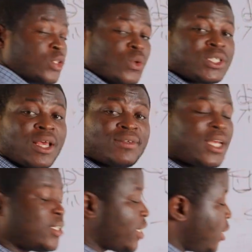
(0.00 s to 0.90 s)
So a
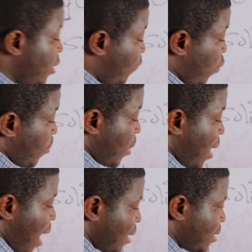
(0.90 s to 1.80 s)
substance changing from
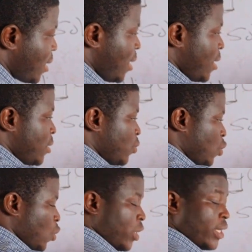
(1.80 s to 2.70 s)
gas to
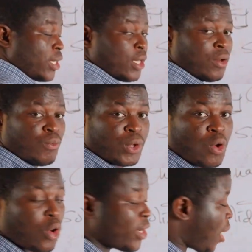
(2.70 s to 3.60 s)
solid, we
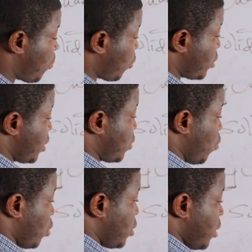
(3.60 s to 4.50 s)
call that process
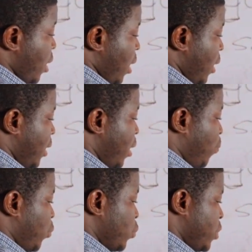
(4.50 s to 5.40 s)
what?
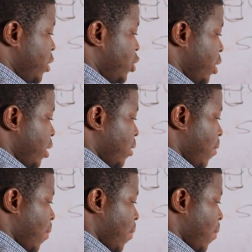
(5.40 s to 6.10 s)
Deposition.